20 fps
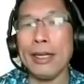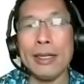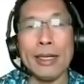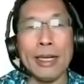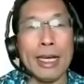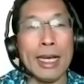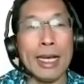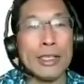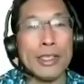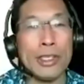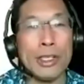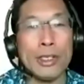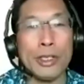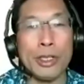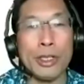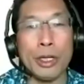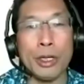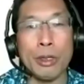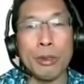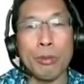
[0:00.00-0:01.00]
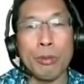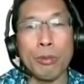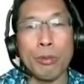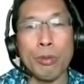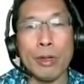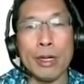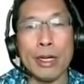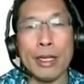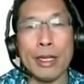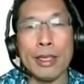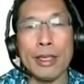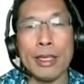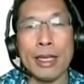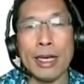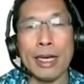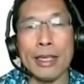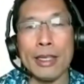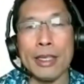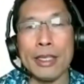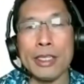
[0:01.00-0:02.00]
has to do with
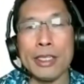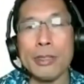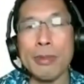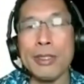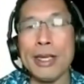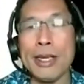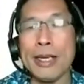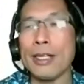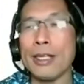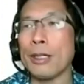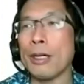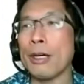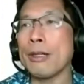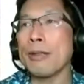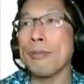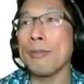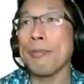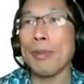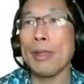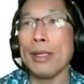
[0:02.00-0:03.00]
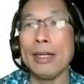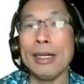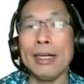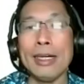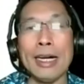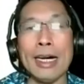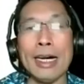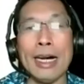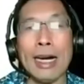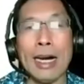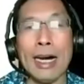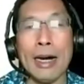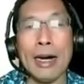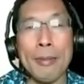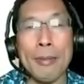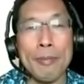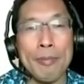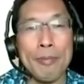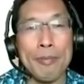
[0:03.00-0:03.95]
uh, this particular um,